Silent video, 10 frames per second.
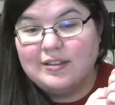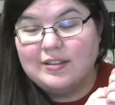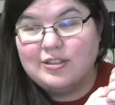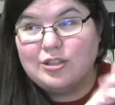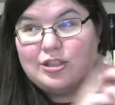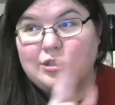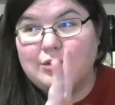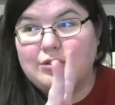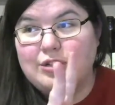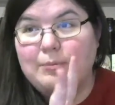So just
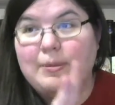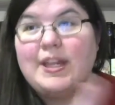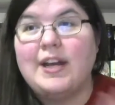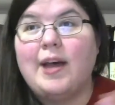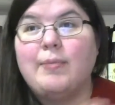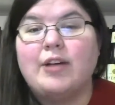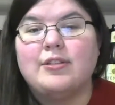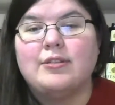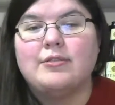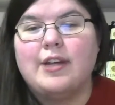those 2. But then I'm
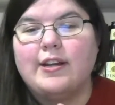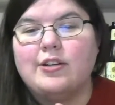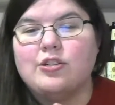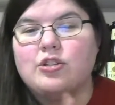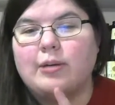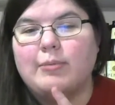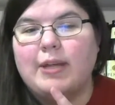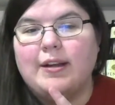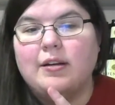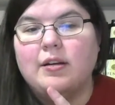also studying
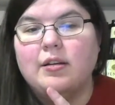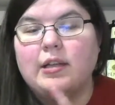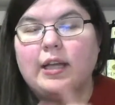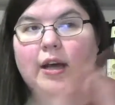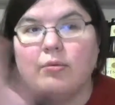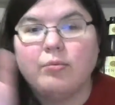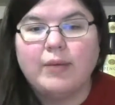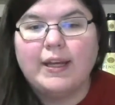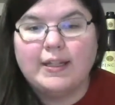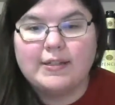German, like a
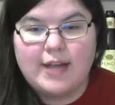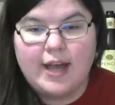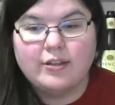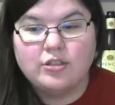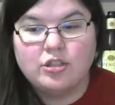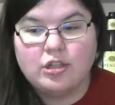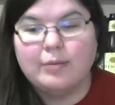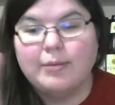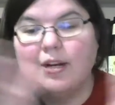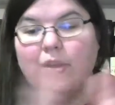real intense
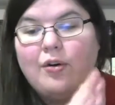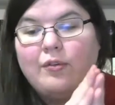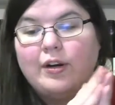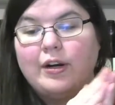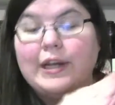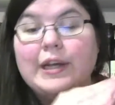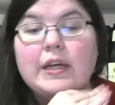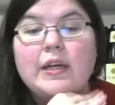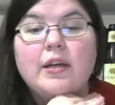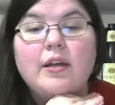German over
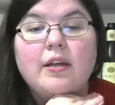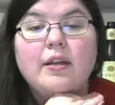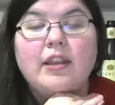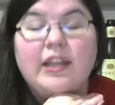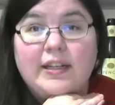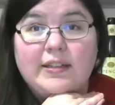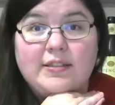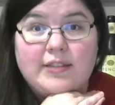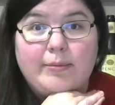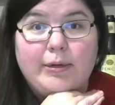the
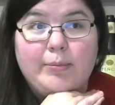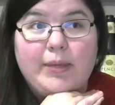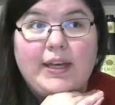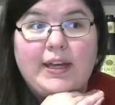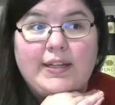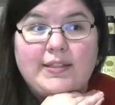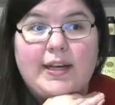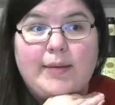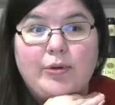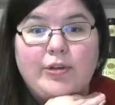summer because
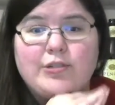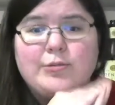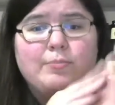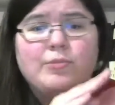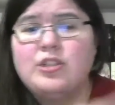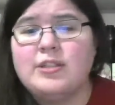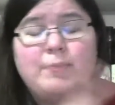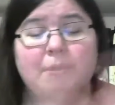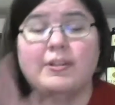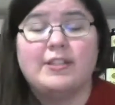I'm going to just
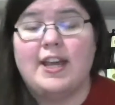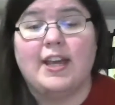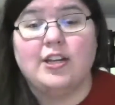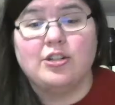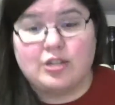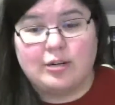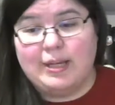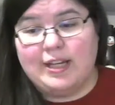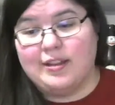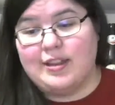be retaking
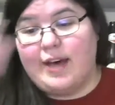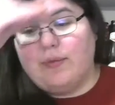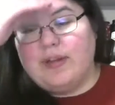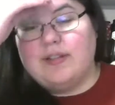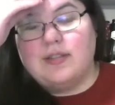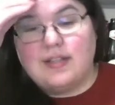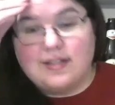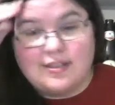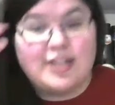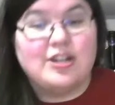German. That was the
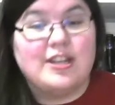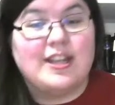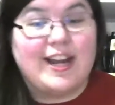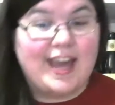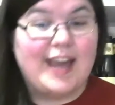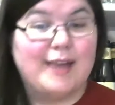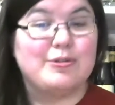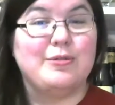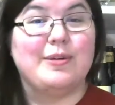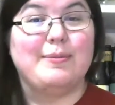decision that I came
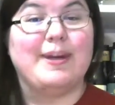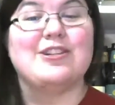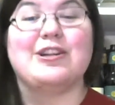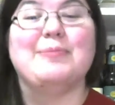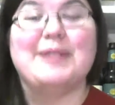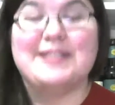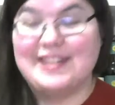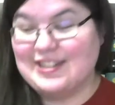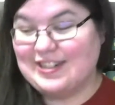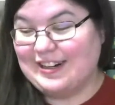to with my German
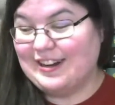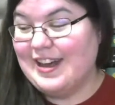teacher.